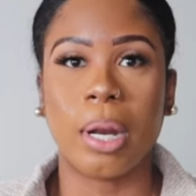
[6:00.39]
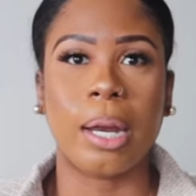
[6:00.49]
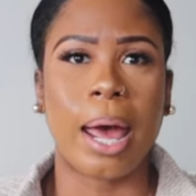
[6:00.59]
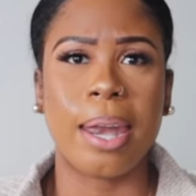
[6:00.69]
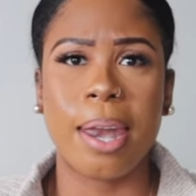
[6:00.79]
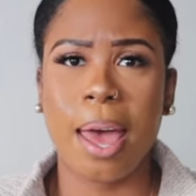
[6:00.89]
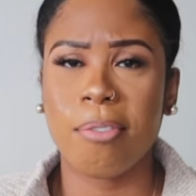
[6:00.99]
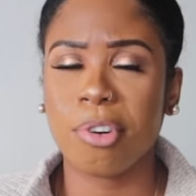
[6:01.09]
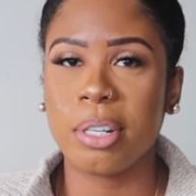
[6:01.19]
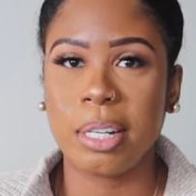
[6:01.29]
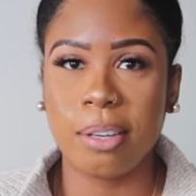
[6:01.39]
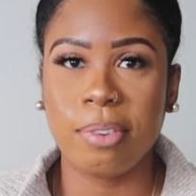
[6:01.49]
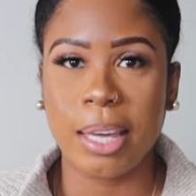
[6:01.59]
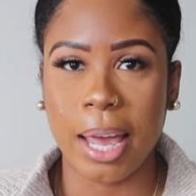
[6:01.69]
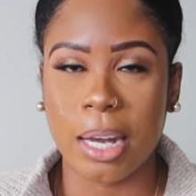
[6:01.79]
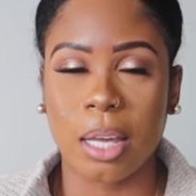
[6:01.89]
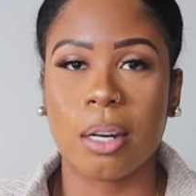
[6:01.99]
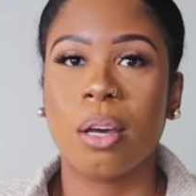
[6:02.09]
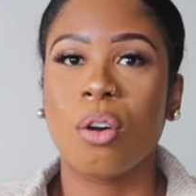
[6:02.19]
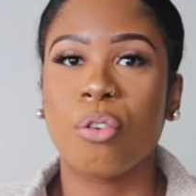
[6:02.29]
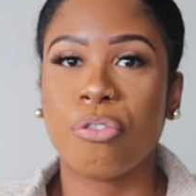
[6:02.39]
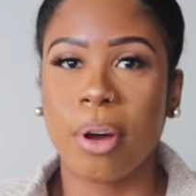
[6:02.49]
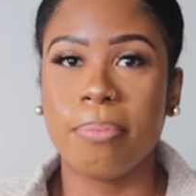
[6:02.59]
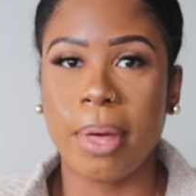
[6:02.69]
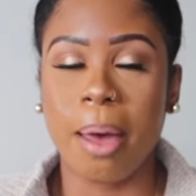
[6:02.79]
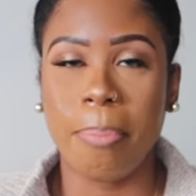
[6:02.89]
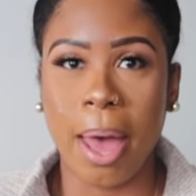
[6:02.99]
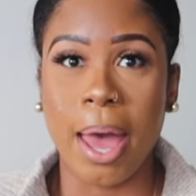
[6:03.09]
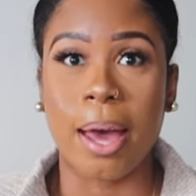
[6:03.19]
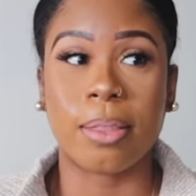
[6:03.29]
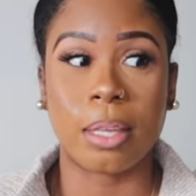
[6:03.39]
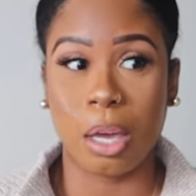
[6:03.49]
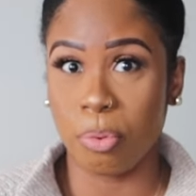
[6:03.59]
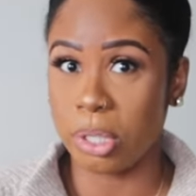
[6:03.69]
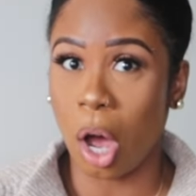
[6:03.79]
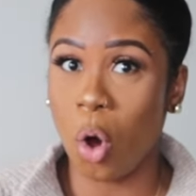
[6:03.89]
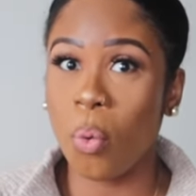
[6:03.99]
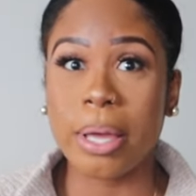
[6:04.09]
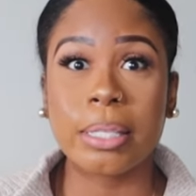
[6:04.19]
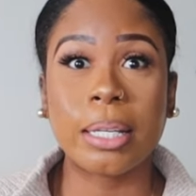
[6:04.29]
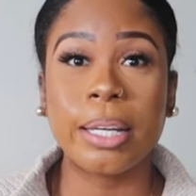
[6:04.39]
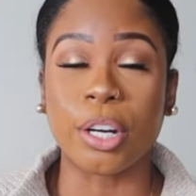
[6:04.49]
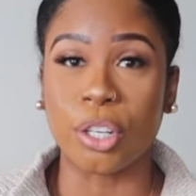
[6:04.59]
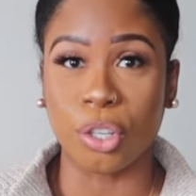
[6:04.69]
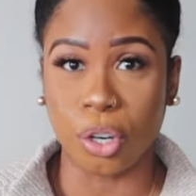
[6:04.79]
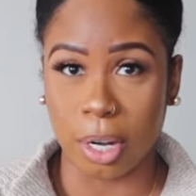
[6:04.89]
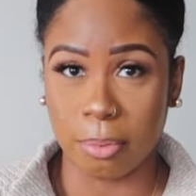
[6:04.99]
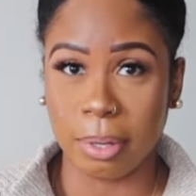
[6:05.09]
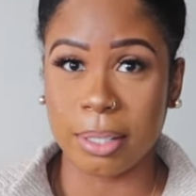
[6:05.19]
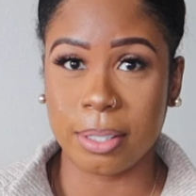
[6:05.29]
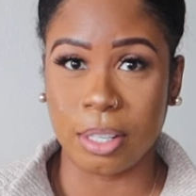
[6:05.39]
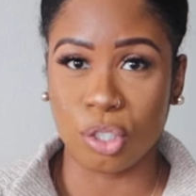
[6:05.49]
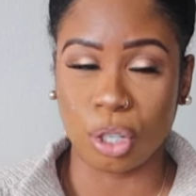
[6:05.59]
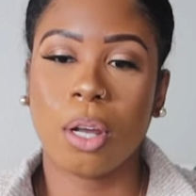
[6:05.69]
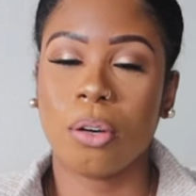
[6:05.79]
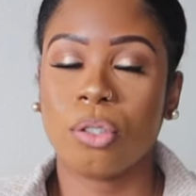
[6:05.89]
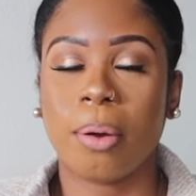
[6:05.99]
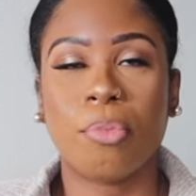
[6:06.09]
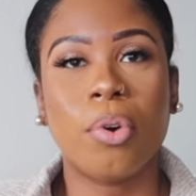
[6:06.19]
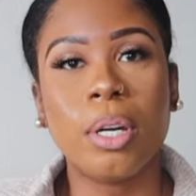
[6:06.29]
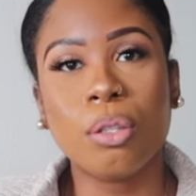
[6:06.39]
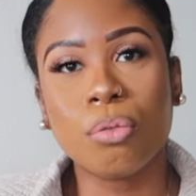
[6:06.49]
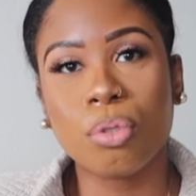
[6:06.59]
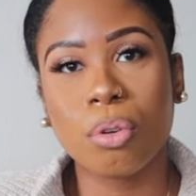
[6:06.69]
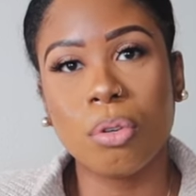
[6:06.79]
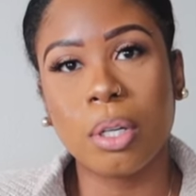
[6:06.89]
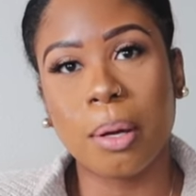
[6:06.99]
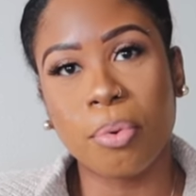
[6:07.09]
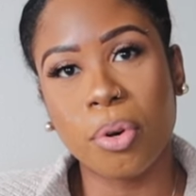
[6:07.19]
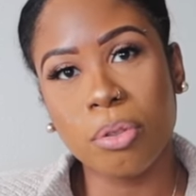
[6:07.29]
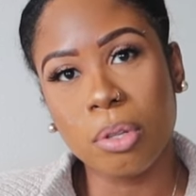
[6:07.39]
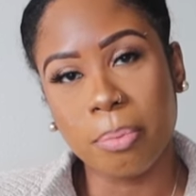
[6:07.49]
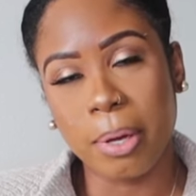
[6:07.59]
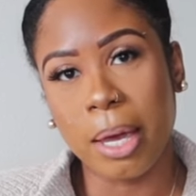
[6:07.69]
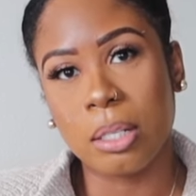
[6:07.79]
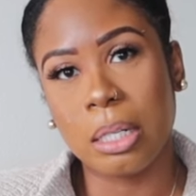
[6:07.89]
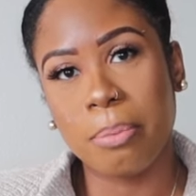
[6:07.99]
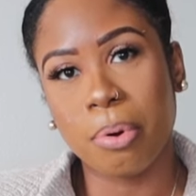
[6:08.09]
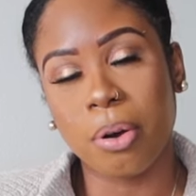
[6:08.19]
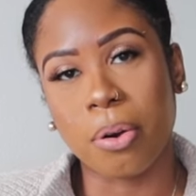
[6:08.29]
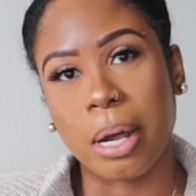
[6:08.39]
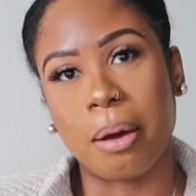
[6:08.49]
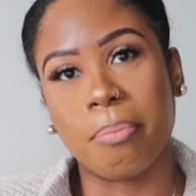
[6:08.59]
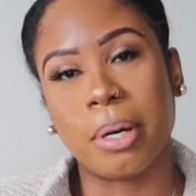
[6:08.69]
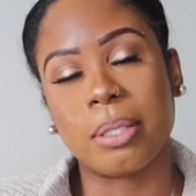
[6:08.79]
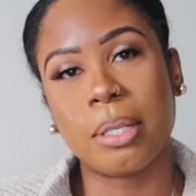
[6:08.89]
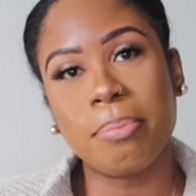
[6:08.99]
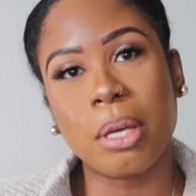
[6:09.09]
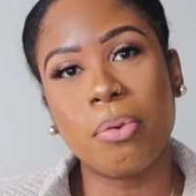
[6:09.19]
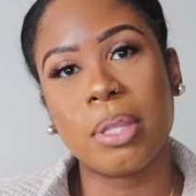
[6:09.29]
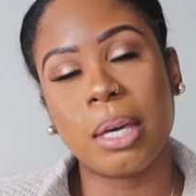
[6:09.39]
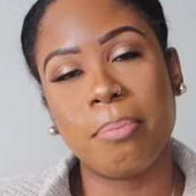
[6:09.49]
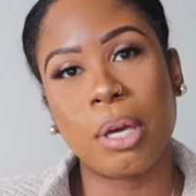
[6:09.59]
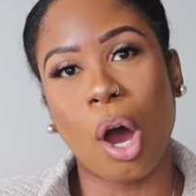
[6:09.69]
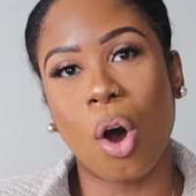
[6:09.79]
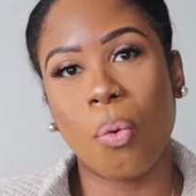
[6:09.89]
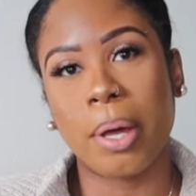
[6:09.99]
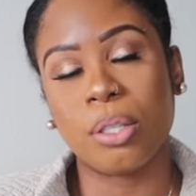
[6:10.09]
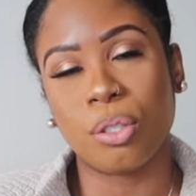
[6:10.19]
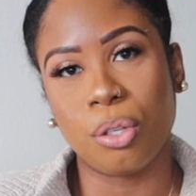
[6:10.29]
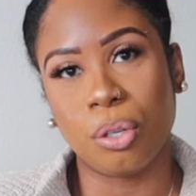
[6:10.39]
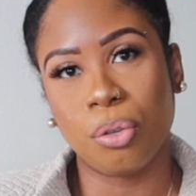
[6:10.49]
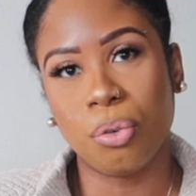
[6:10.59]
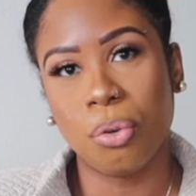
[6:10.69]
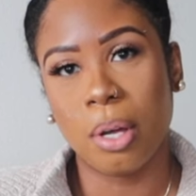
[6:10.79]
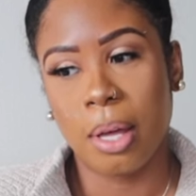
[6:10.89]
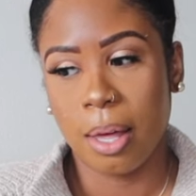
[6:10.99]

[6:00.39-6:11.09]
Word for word: in, and I never deviated from that path. It was always clear you're going to be a teacher. You know, so I'm going through school and I'm going through the PhD program, but something within me always knew